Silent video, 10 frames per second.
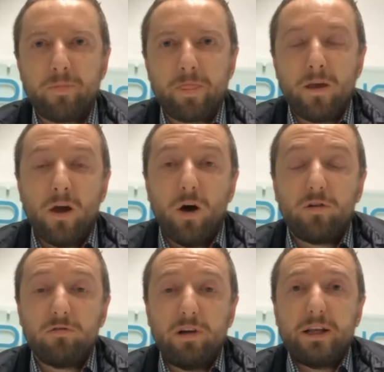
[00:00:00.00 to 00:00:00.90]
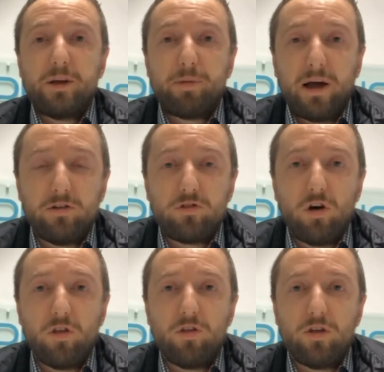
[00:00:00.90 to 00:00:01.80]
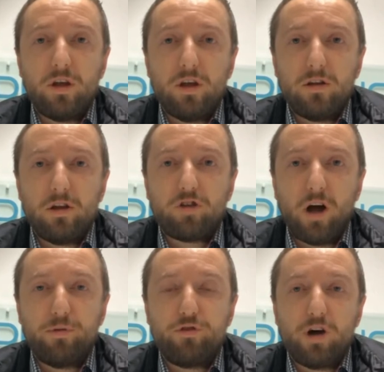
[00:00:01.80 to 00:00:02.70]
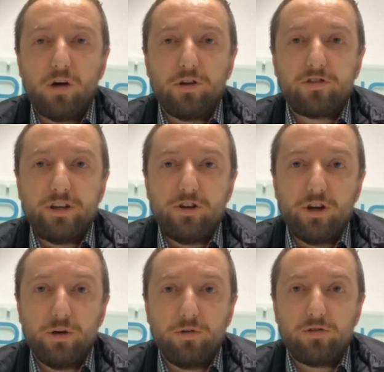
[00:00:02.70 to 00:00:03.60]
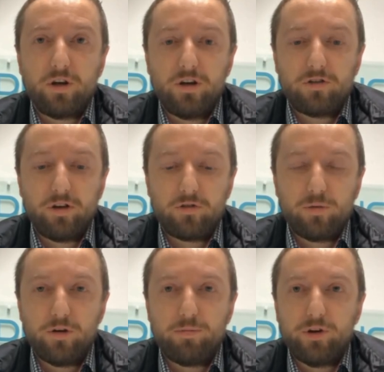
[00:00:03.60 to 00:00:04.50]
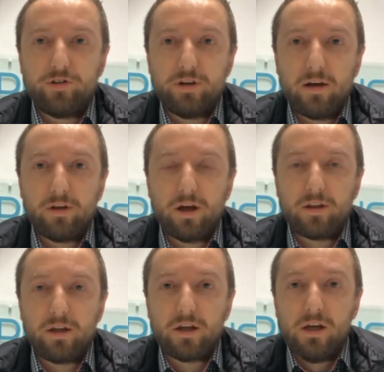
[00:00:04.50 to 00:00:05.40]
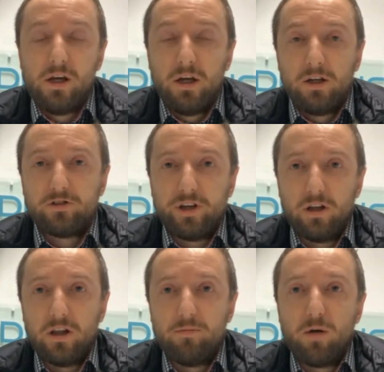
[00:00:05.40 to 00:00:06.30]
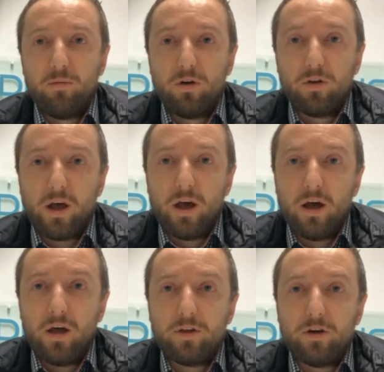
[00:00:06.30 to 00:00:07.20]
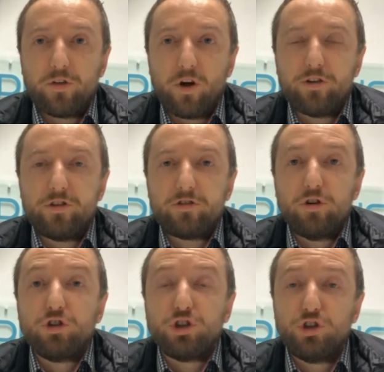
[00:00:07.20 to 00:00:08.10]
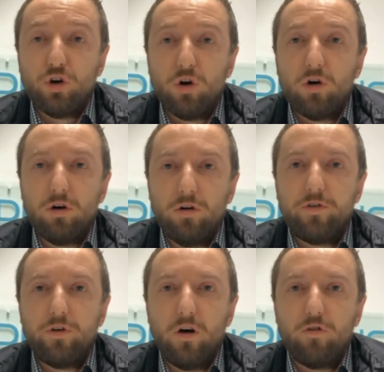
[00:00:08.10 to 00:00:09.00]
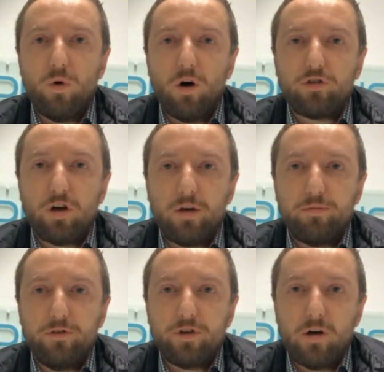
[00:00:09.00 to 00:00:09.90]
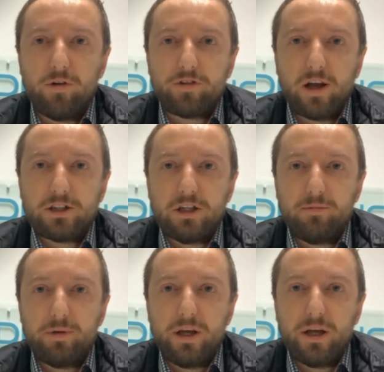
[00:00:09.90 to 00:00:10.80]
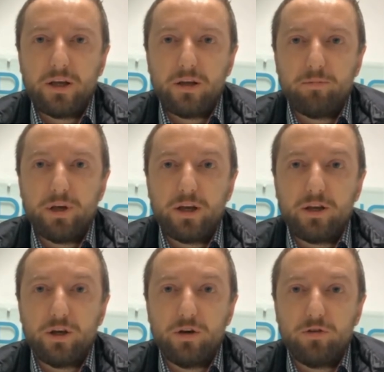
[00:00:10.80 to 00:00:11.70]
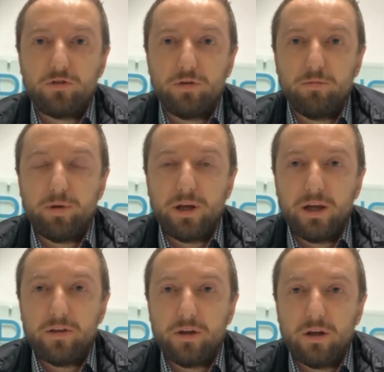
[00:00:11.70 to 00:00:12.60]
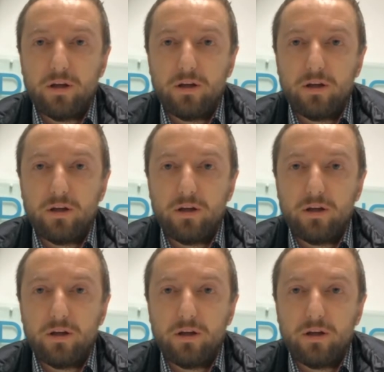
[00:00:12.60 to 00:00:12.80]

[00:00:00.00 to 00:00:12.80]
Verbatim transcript: Well, it really depends on the, the type of drone that's in use, and it's, it's worth pointing out that I think still at the moment the authorities are unsure of, of what type of drone is actually being being used, be it the uh, a